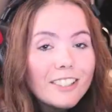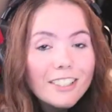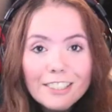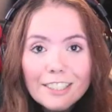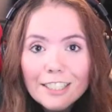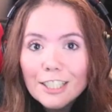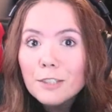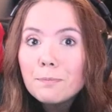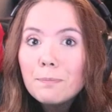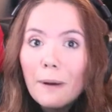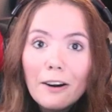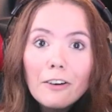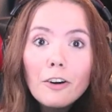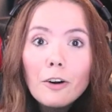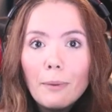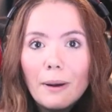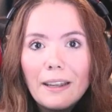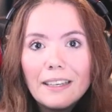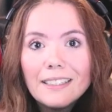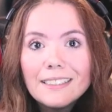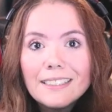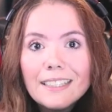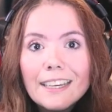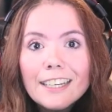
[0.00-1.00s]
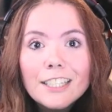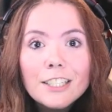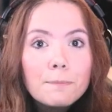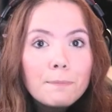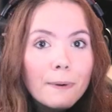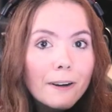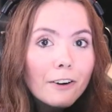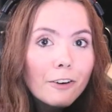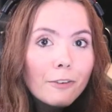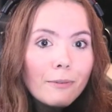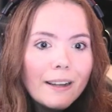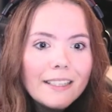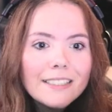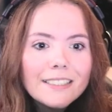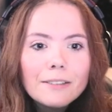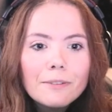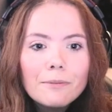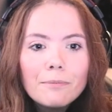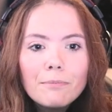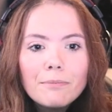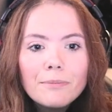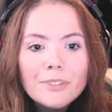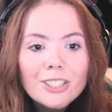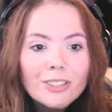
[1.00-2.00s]
experiment.
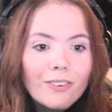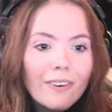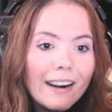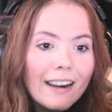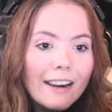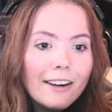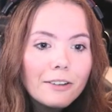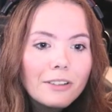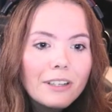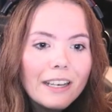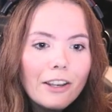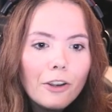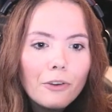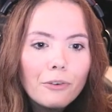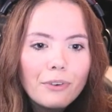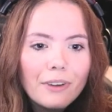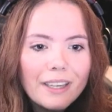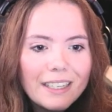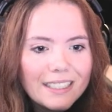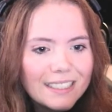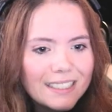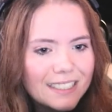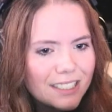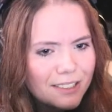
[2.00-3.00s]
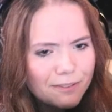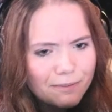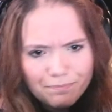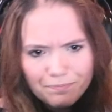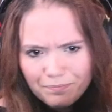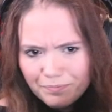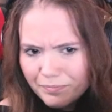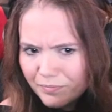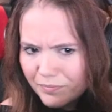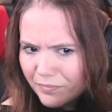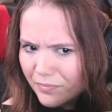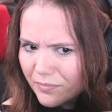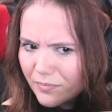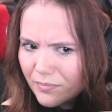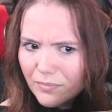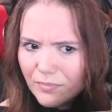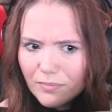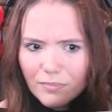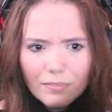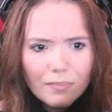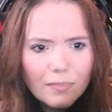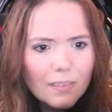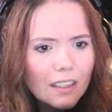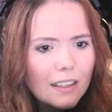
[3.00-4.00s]
try out little things.
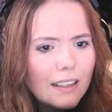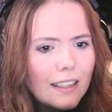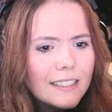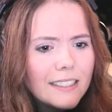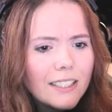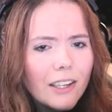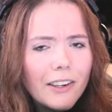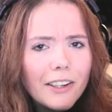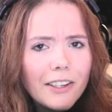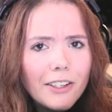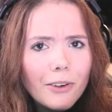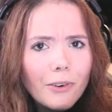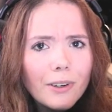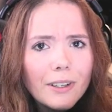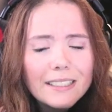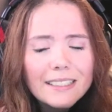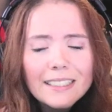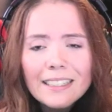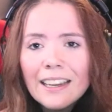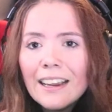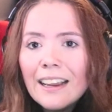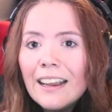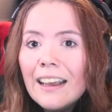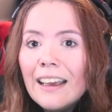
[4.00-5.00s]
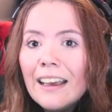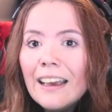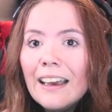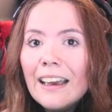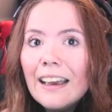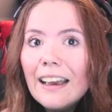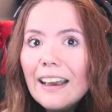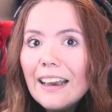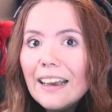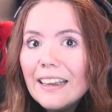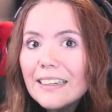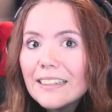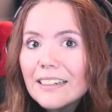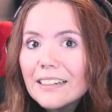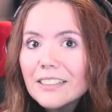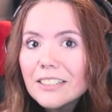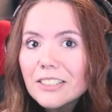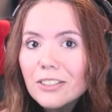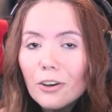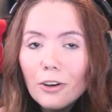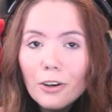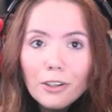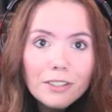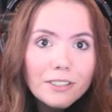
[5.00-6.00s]
That's how you do it. And
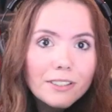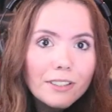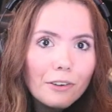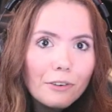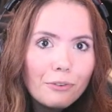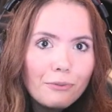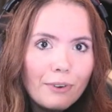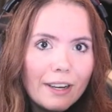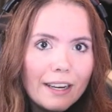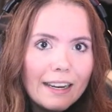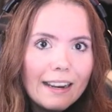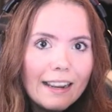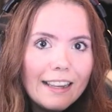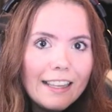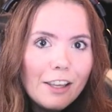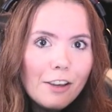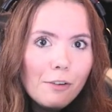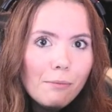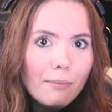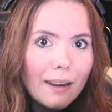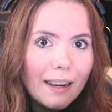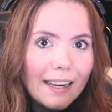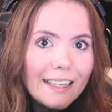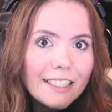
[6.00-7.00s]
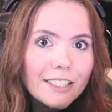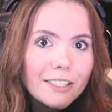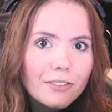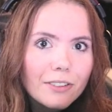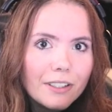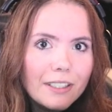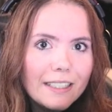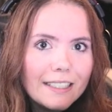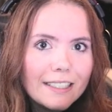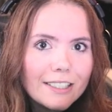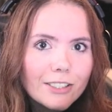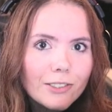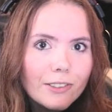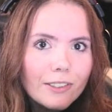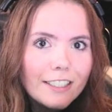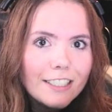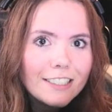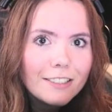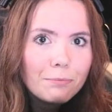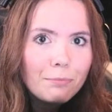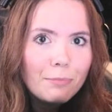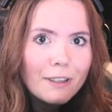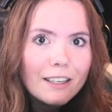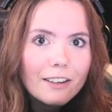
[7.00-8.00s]
there's also a thing, and you might run into
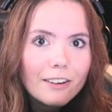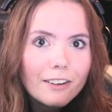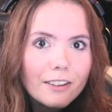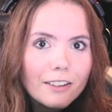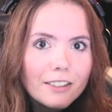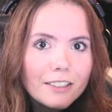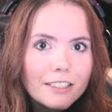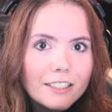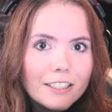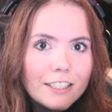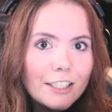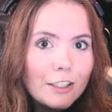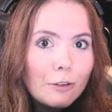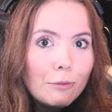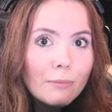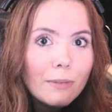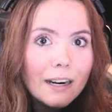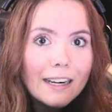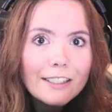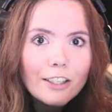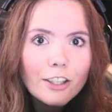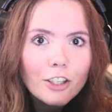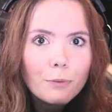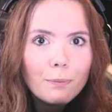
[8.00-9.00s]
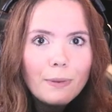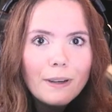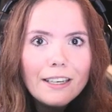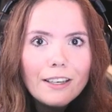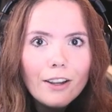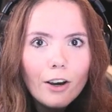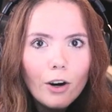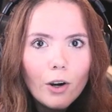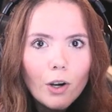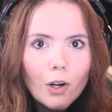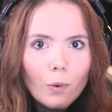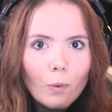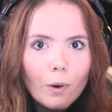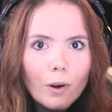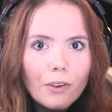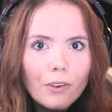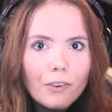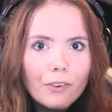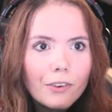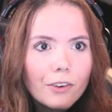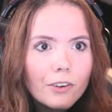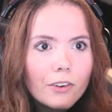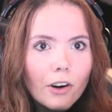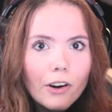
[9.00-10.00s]
it, because you might not be the only
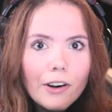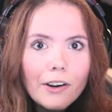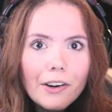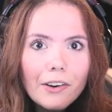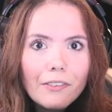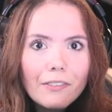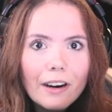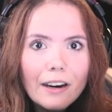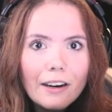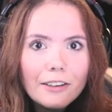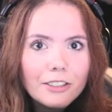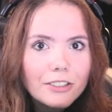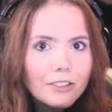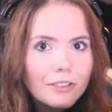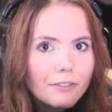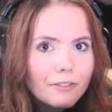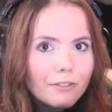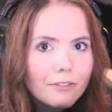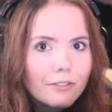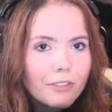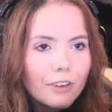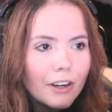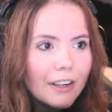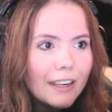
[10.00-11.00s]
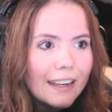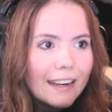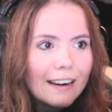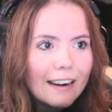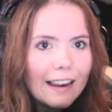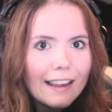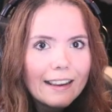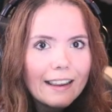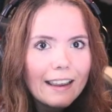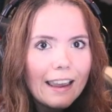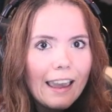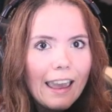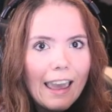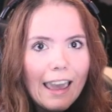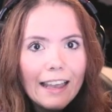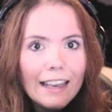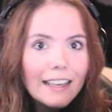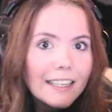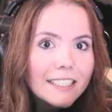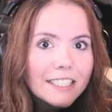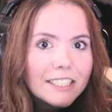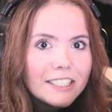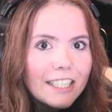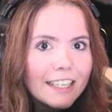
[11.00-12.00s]
one going around running like a
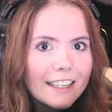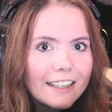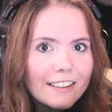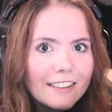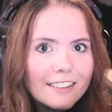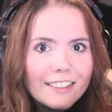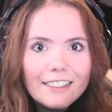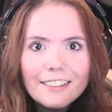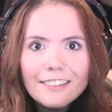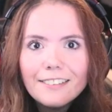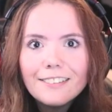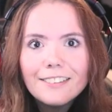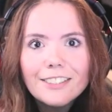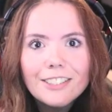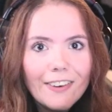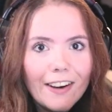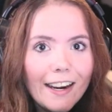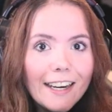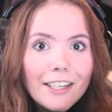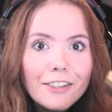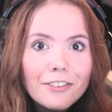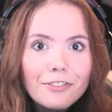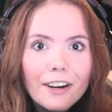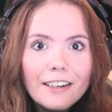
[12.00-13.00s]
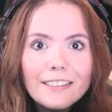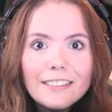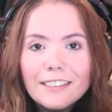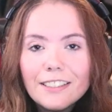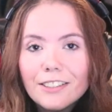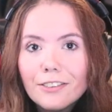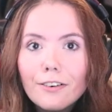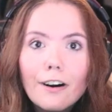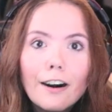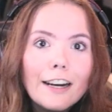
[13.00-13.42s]
hellish chicken, trying to find the right